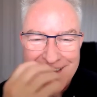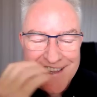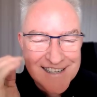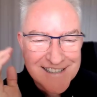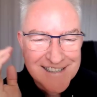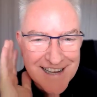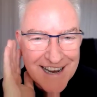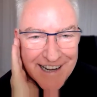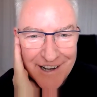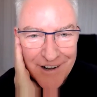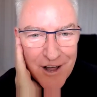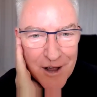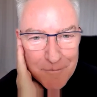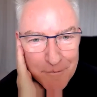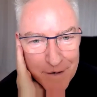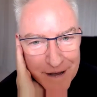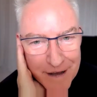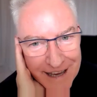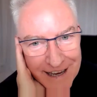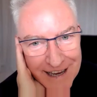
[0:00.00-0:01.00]
You're sounding like
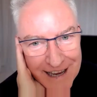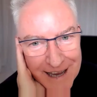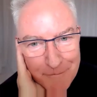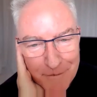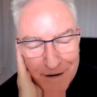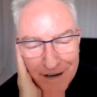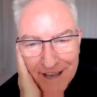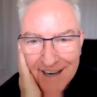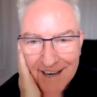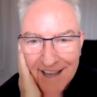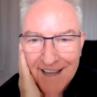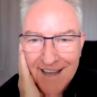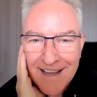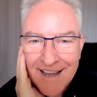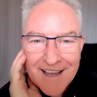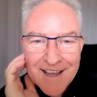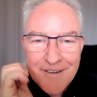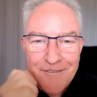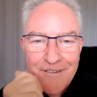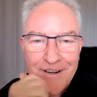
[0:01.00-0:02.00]
me again, Melinda.
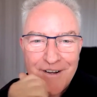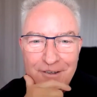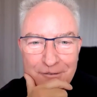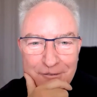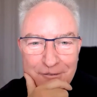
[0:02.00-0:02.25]
We